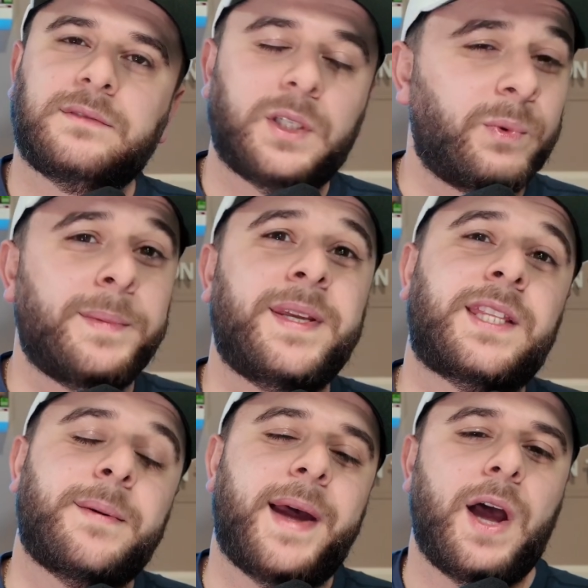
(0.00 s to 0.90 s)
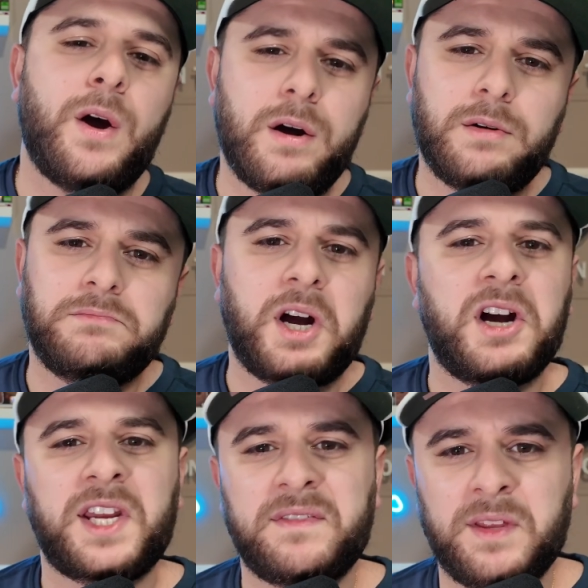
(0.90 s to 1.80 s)
We beat them at home.
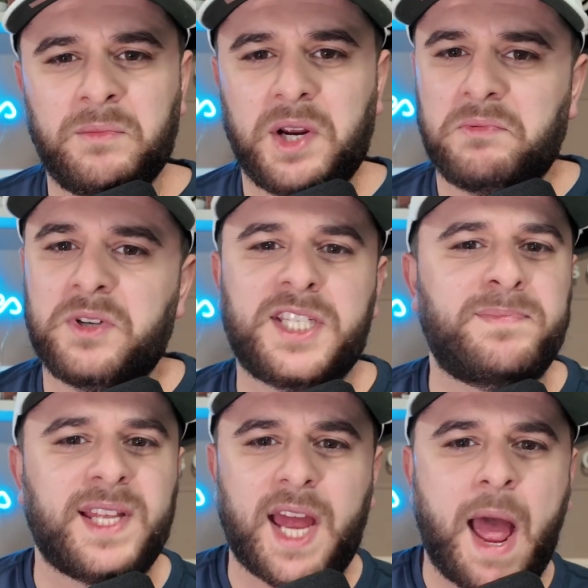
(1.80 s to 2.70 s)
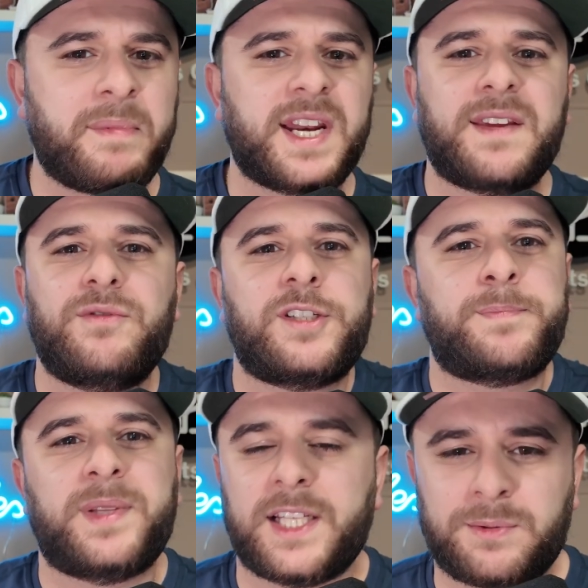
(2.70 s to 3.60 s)
I'll give them one. We'll split. I'm going to give you
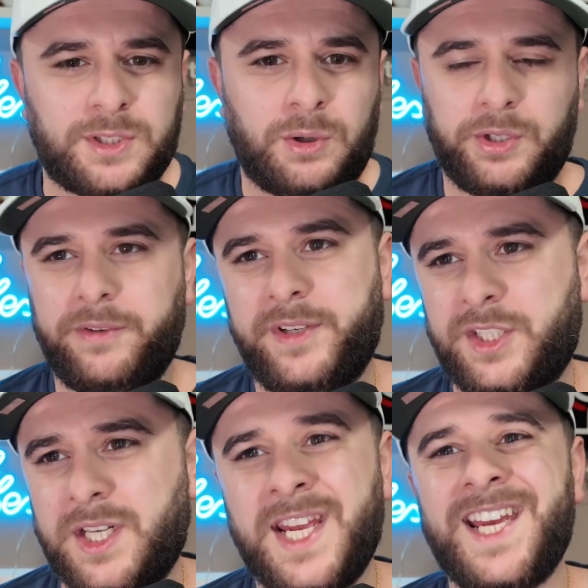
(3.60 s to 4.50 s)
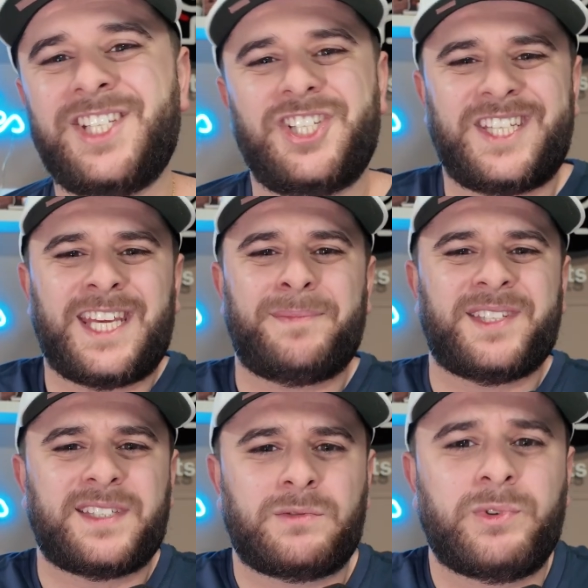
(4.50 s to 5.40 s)
splits with the whole division just to keep
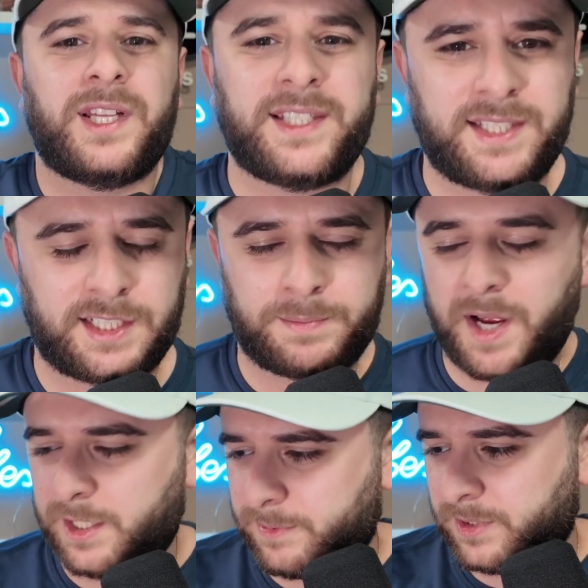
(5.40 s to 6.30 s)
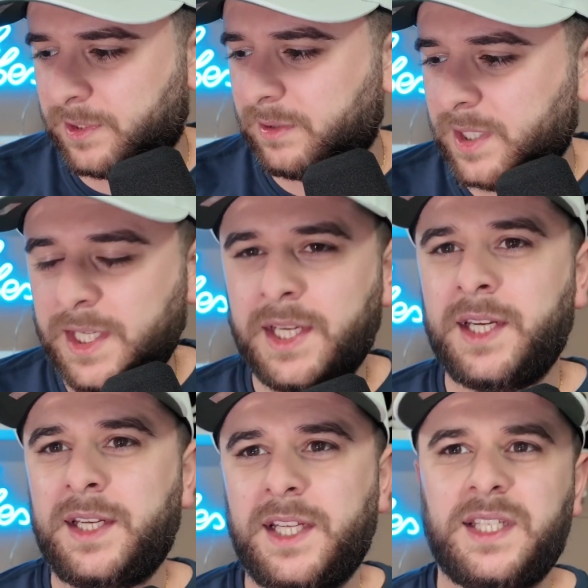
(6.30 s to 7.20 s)
this as realistic as possible too.
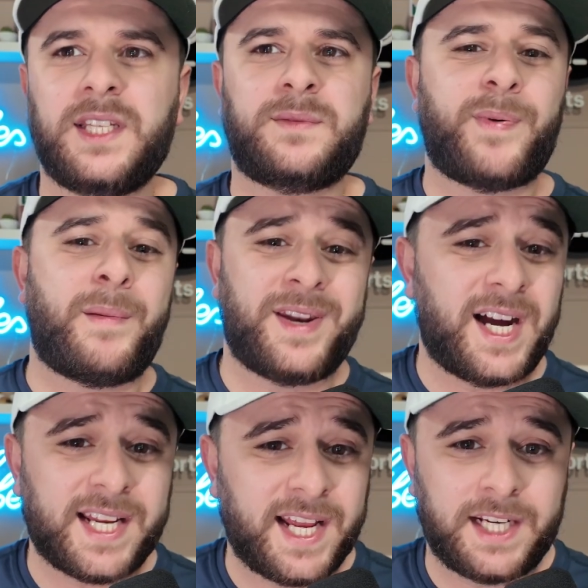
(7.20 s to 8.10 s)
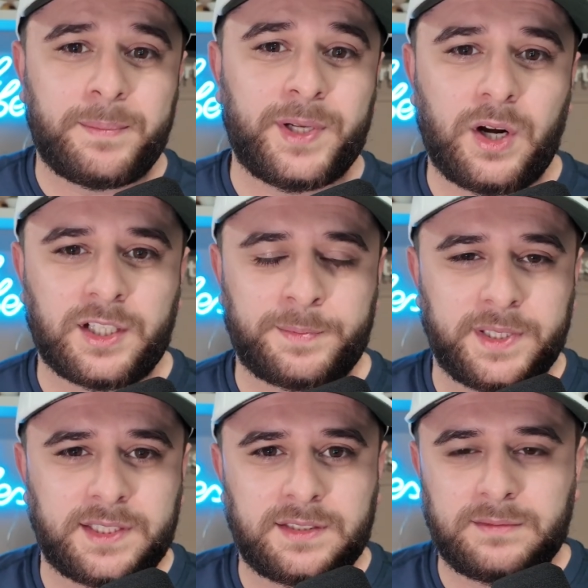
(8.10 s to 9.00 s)
It's probably not going to end up being all
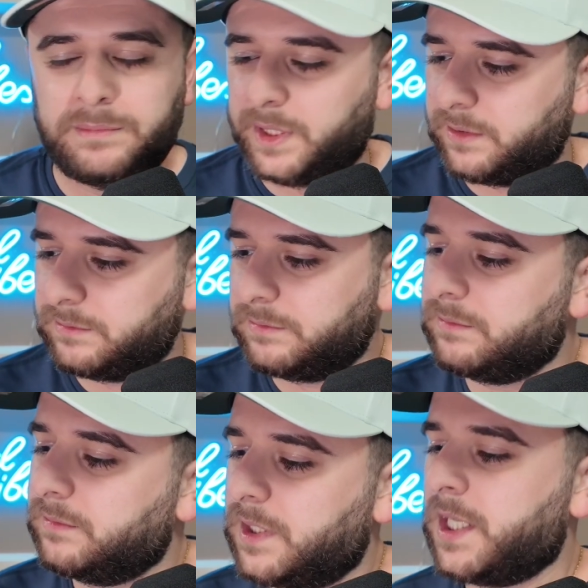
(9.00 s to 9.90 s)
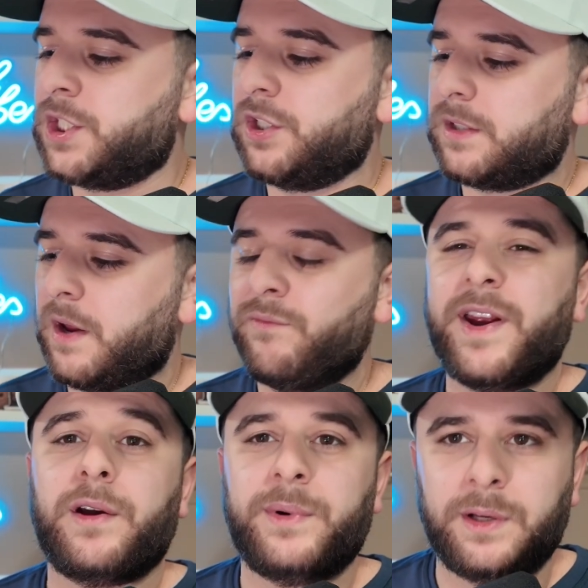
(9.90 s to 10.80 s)
splits, but it's just a
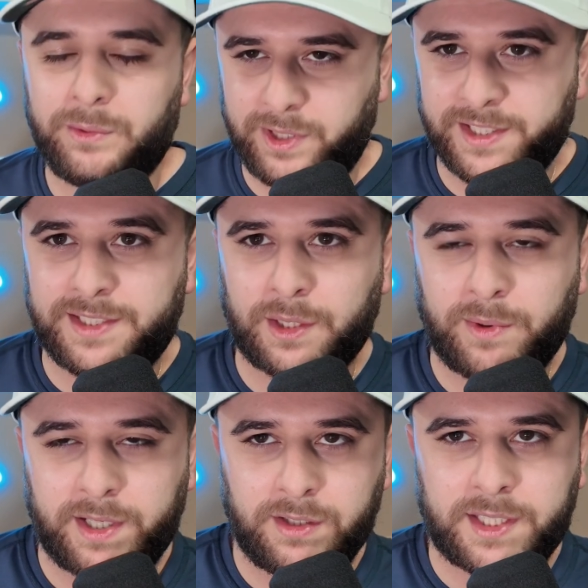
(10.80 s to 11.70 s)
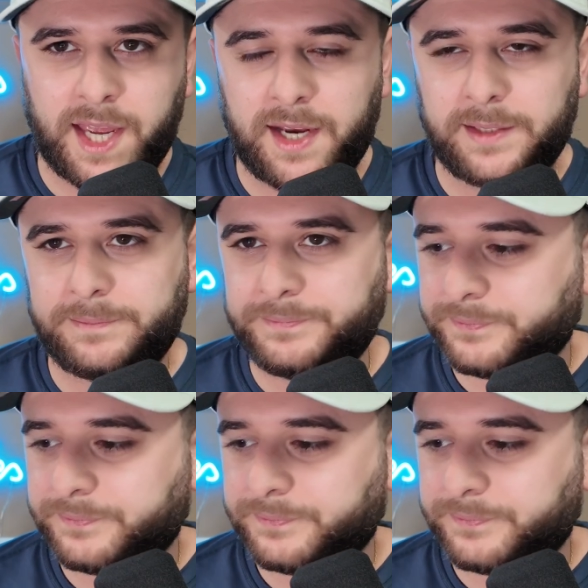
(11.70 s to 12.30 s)
very realistic way to look at it.